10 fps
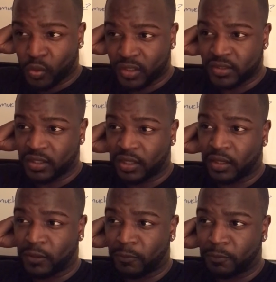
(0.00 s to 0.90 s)
was
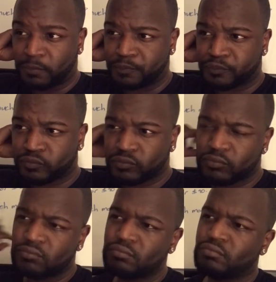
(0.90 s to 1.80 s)
the
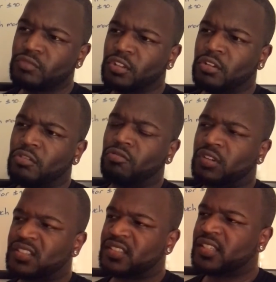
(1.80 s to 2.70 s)

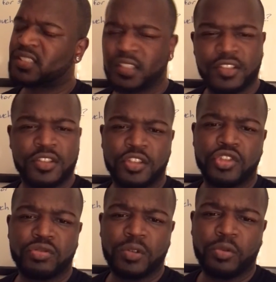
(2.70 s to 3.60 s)
resistance to
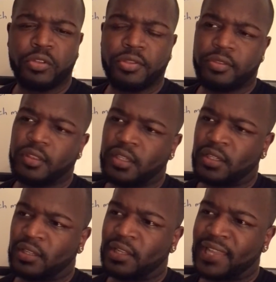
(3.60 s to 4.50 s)
truth,
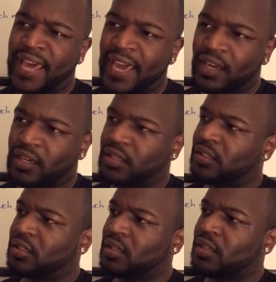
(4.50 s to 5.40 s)
the lack
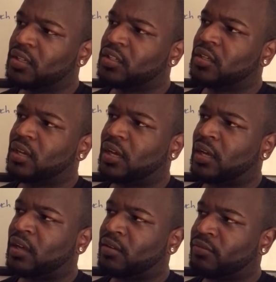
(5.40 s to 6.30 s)

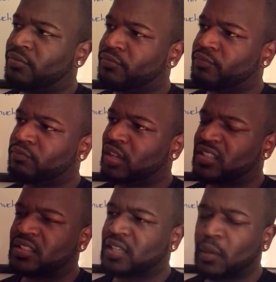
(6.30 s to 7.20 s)
of
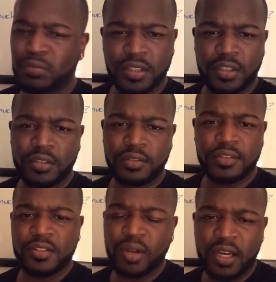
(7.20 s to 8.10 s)
attempting
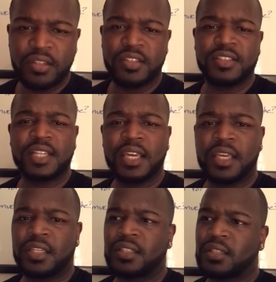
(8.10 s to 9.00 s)
to
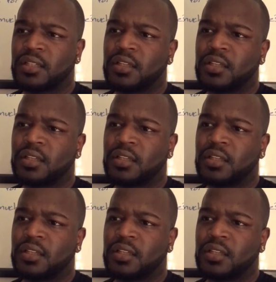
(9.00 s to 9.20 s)
understand